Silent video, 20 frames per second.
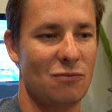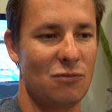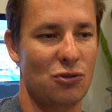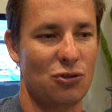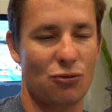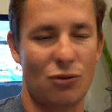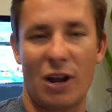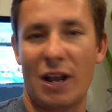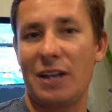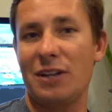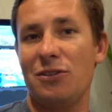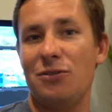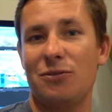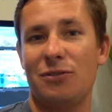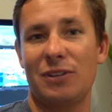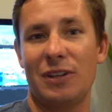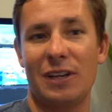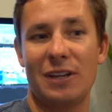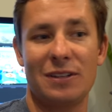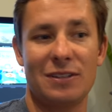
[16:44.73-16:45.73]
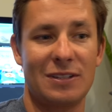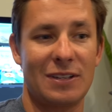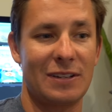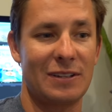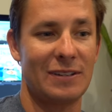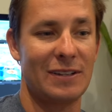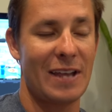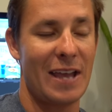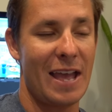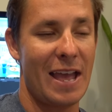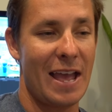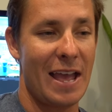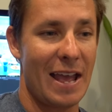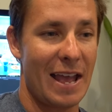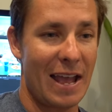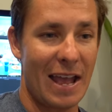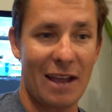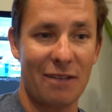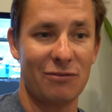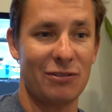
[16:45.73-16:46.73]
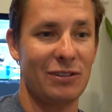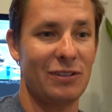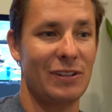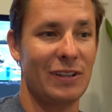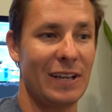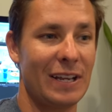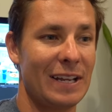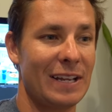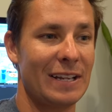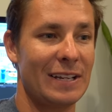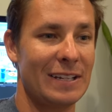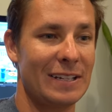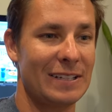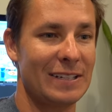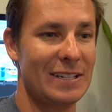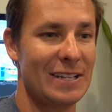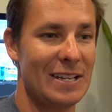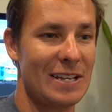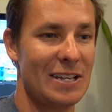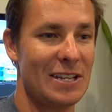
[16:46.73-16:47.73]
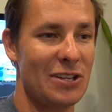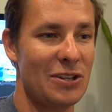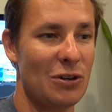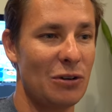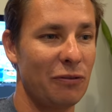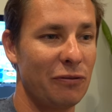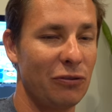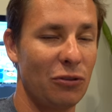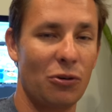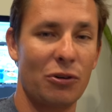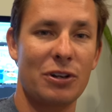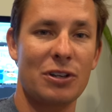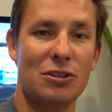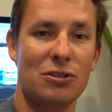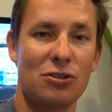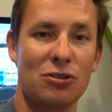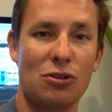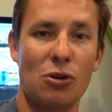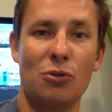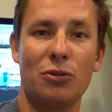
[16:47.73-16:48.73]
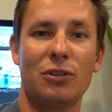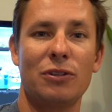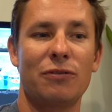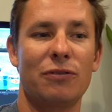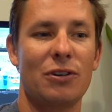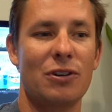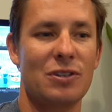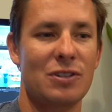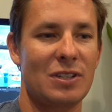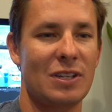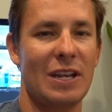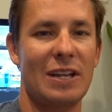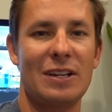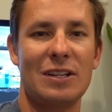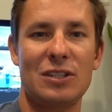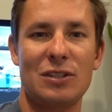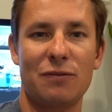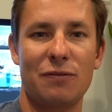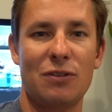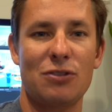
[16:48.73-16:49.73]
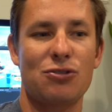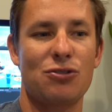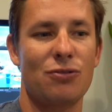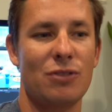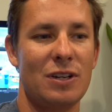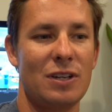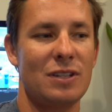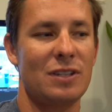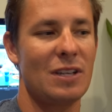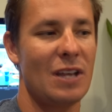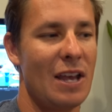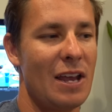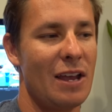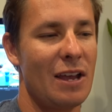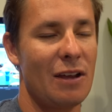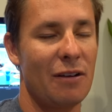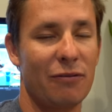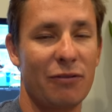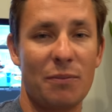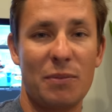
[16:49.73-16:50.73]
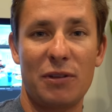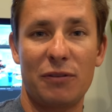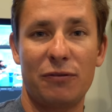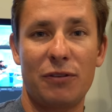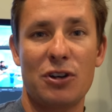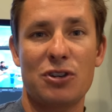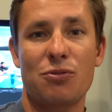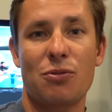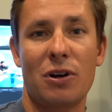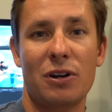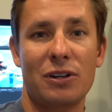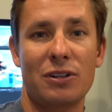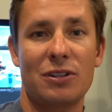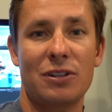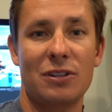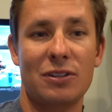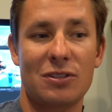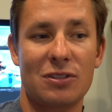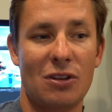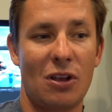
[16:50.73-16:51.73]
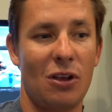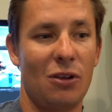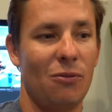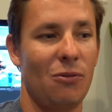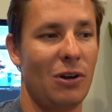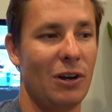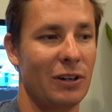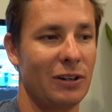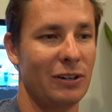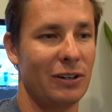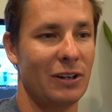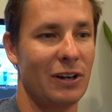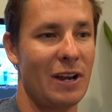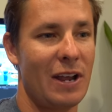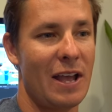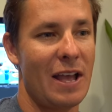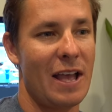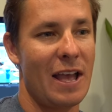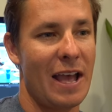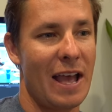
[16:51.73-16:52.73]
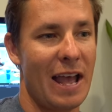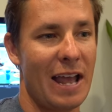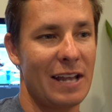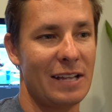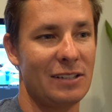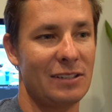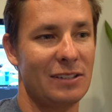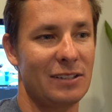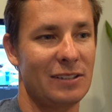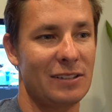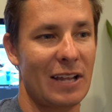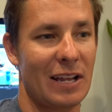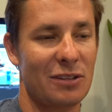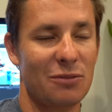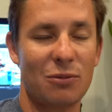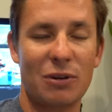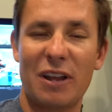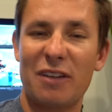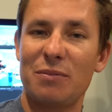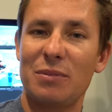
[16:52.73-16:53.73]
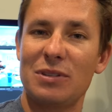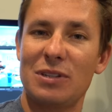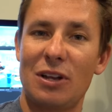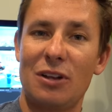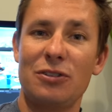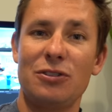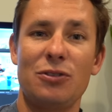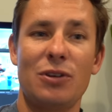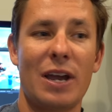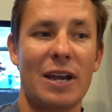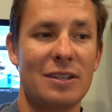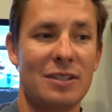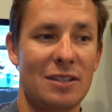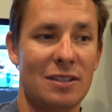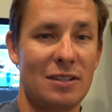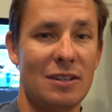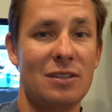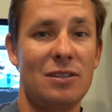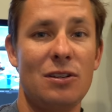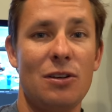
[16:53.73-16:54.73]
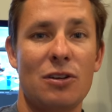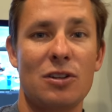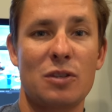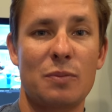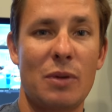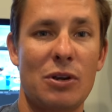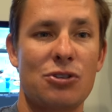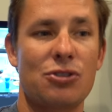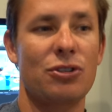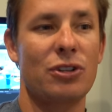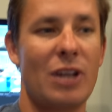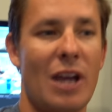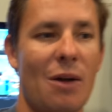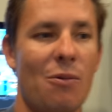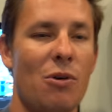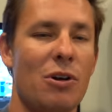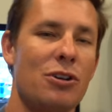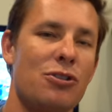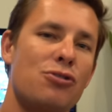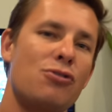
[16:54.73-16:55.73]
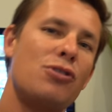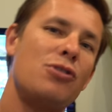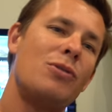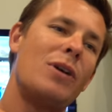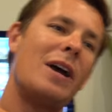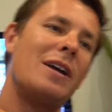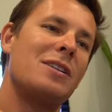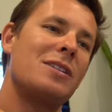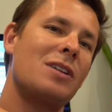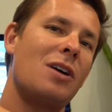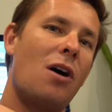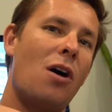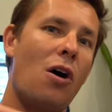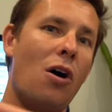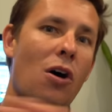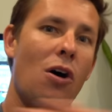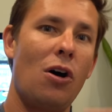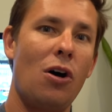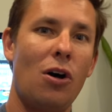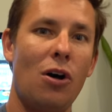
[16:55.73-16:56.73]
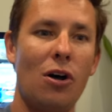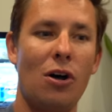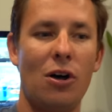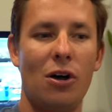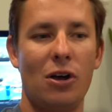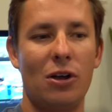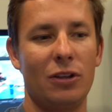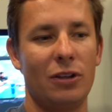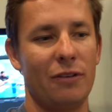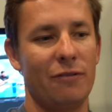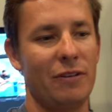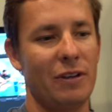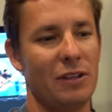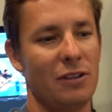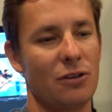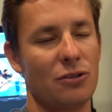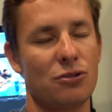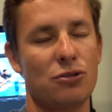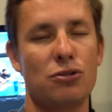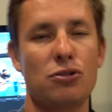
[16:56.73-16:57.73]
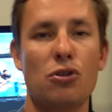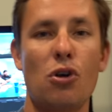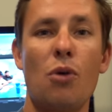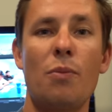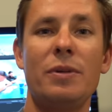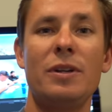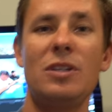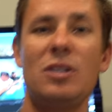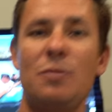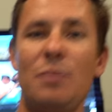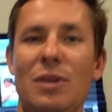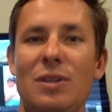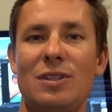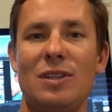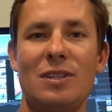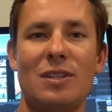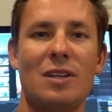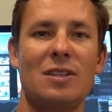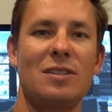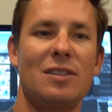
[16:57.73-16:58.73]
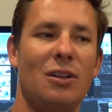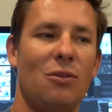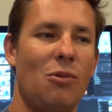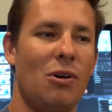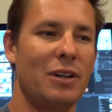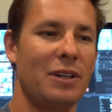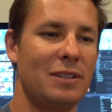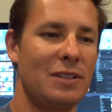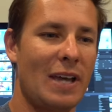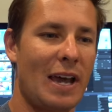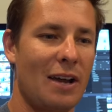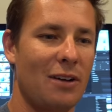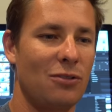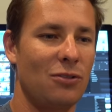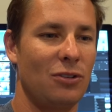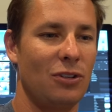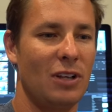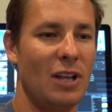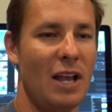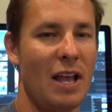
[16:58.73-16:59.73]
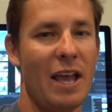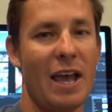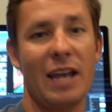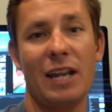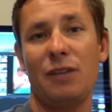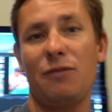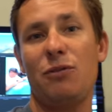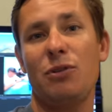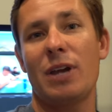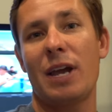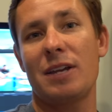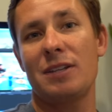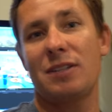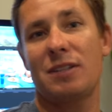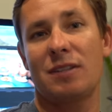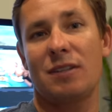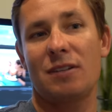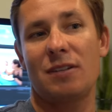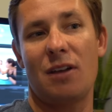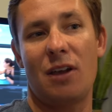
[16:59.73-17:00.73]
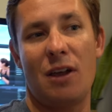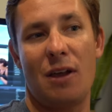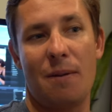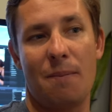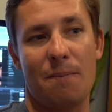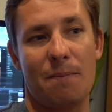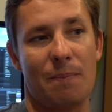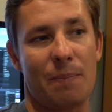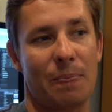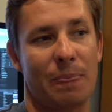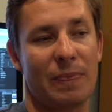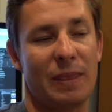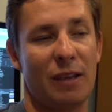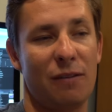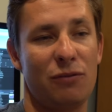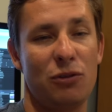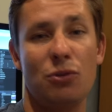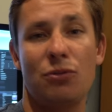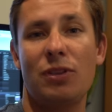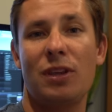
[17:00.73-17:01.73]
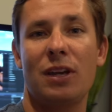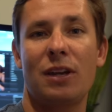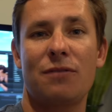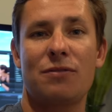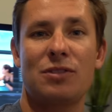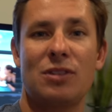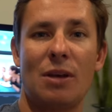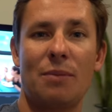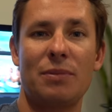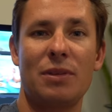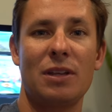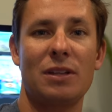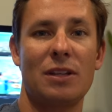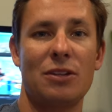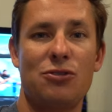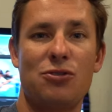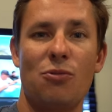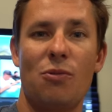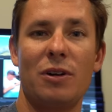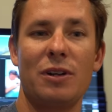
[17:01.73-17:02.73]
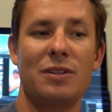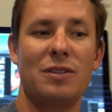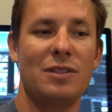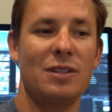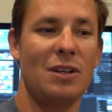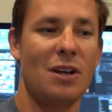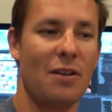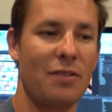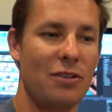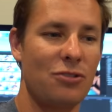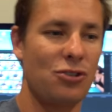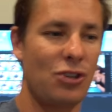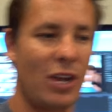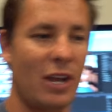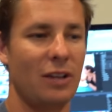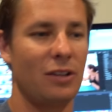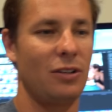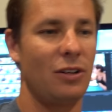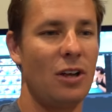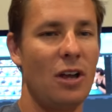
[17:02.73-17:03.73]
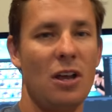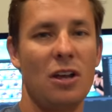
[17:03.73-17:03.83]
try new things and everything and you know, Florida is so diverse in its fisheries, from the freshwater to the saltwater. And that's what I've been telling you guys is this year especially, I want to show you guys all of it. There's so many species I still want to tackle. And if you guys, um, if you think of something that you want to see on the channel,